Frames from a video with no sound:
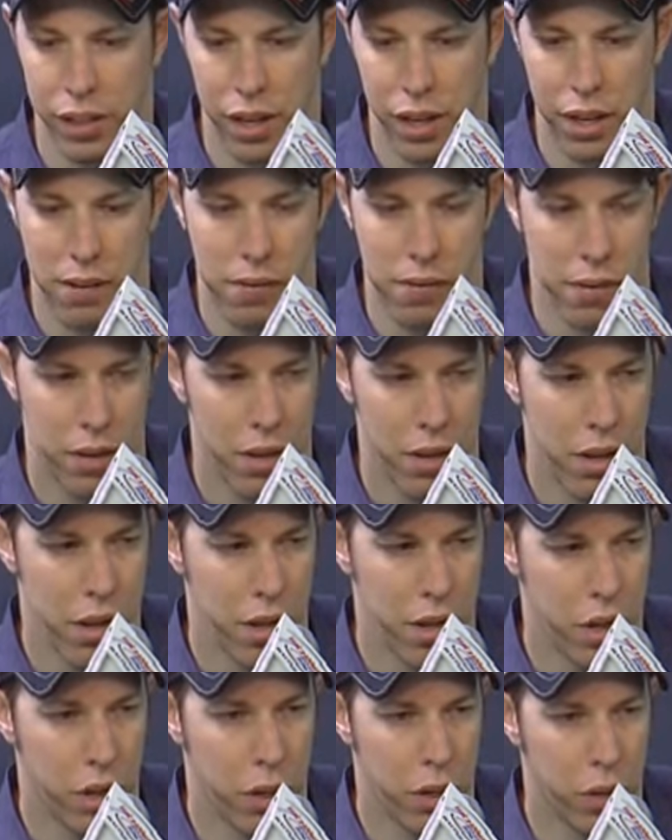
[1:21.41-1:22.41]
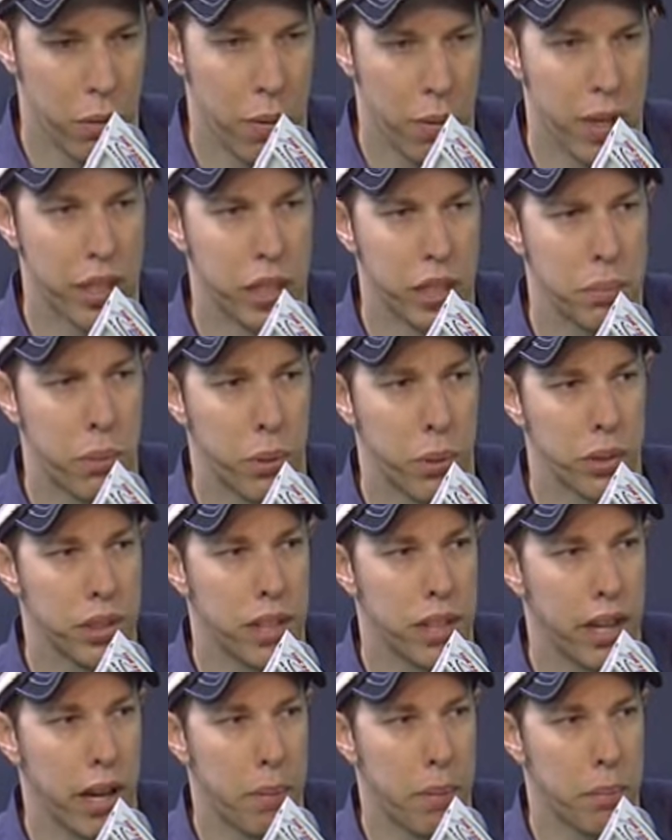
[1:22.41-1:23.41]
You know, the way this
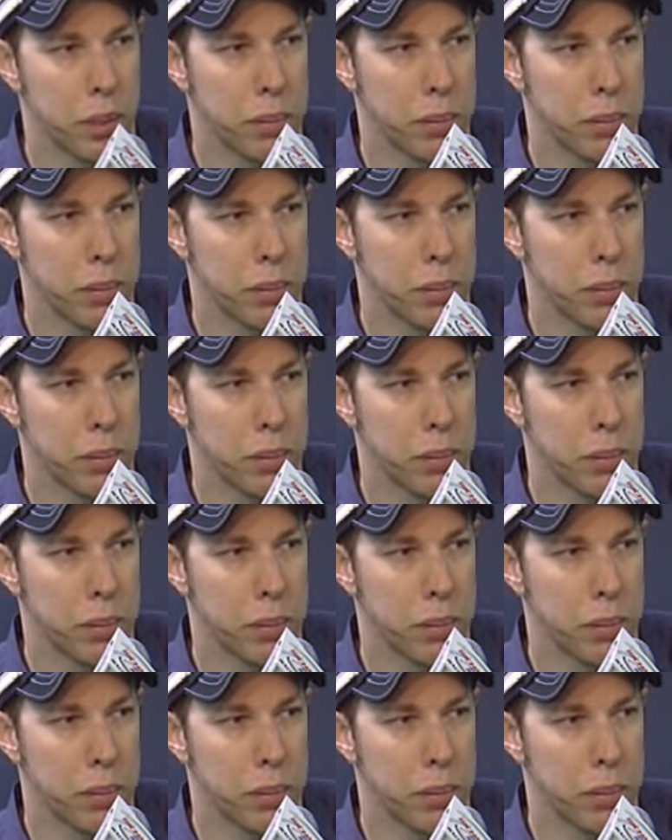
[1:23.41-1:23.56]
sport's set up,